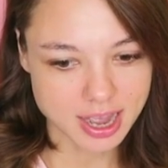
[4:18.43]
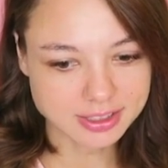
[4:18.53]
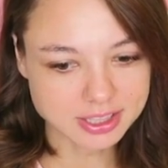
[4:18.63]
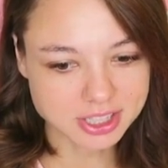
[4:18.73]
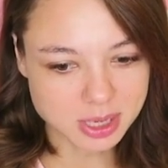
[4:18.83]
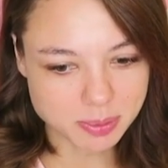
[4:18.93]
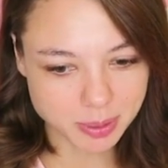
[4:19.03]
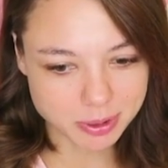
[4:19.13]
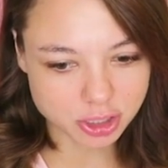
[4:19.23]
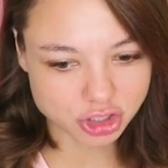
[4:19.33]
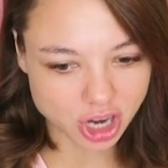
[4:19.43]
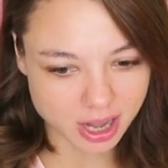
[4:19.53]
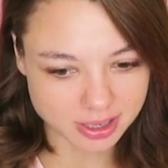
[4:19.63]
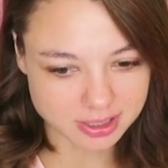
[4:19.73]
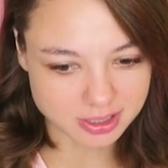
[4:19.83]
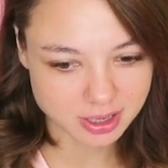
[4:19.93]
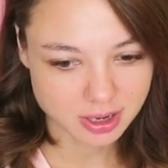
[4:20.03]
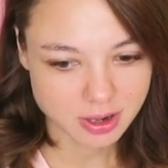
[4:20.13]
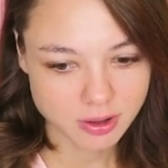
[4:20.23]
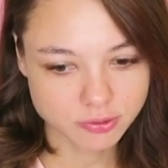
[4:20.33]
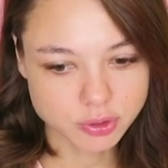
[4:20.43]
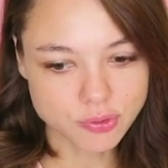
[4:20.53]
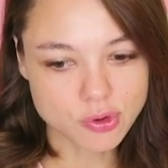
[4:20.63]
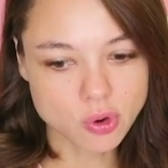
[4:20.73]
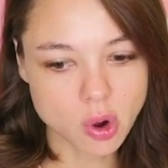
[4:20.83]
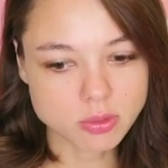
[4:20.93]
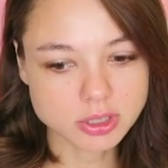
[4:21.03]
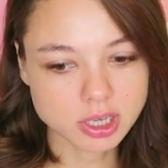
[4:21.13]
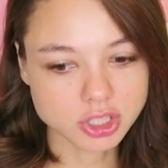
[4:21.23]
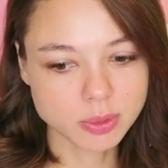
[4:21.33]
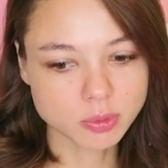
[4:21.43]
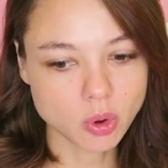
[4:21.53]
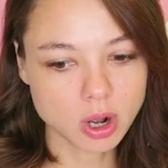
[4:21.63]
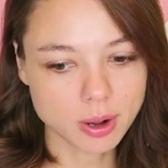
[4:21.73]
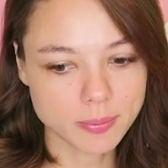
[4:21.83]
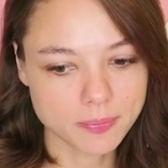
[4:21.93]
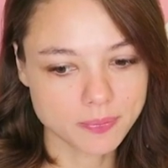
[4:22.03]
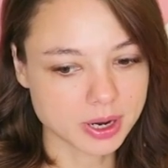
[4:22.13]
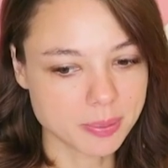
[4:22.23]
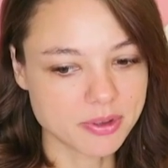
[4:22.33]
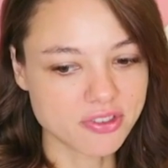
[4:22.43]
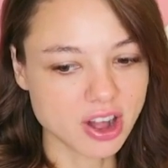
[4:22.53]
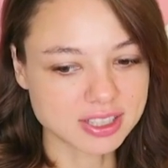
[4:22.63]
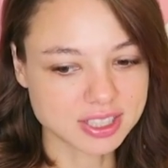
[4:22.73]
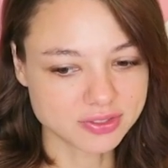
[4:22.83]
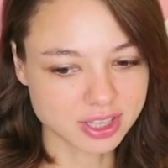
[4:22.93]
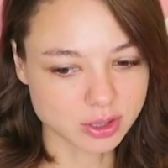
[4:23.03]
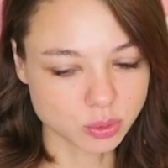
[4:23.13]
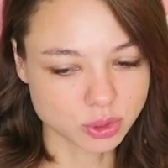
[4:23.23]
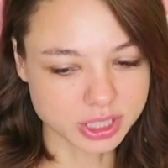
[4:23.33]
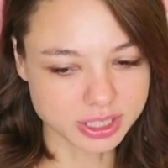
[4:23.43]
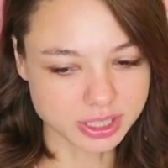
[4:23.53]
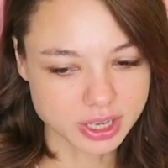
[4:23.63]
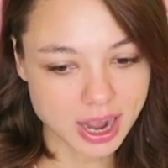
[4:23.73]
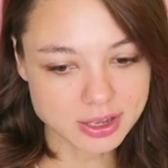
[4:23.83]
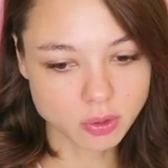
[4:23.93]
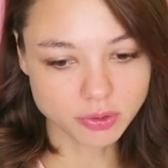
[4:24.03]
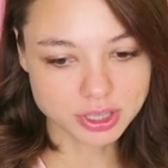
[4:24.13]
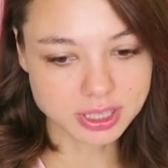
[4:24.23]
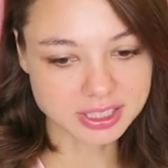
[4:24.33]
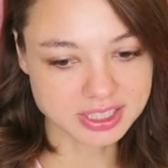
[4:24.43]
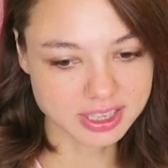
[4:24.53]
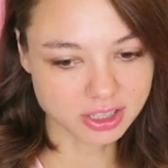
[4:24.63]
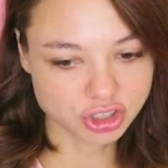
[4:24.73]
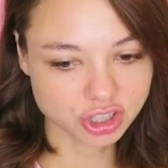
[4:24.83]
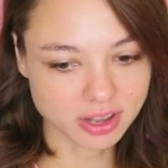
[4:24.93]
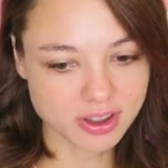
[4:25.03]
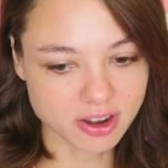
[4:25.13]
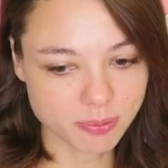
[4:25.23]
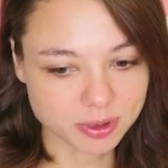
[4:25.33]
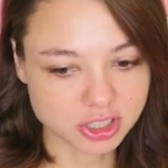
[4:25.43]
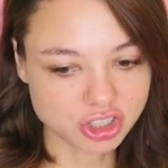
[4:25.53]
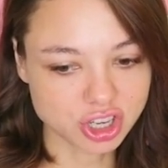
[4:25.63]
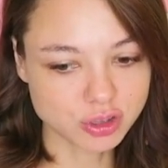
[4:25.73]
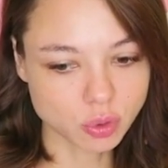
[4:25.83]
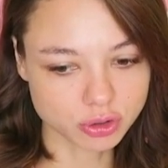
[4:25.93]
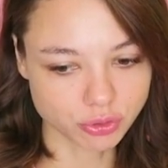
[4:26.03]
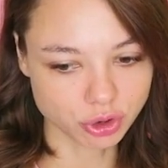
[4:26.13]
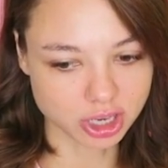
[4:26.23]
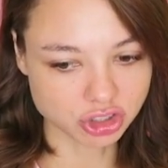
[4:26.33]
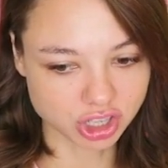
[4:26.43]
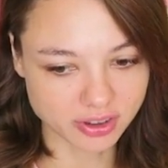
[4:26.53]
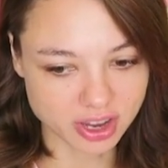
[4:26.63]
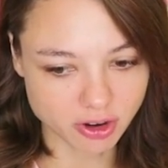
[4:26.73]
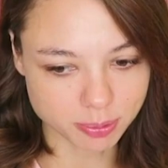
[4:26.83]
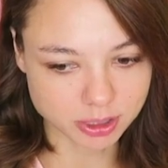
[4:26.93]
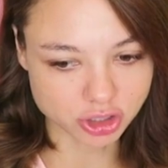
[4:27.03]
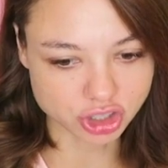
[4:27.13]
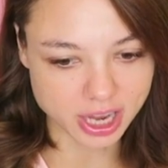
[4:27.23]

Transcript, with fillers: The light of the moon pierced a little in these rooms, so she saw the shadow of a man in a raincoat and a big knife in his hand.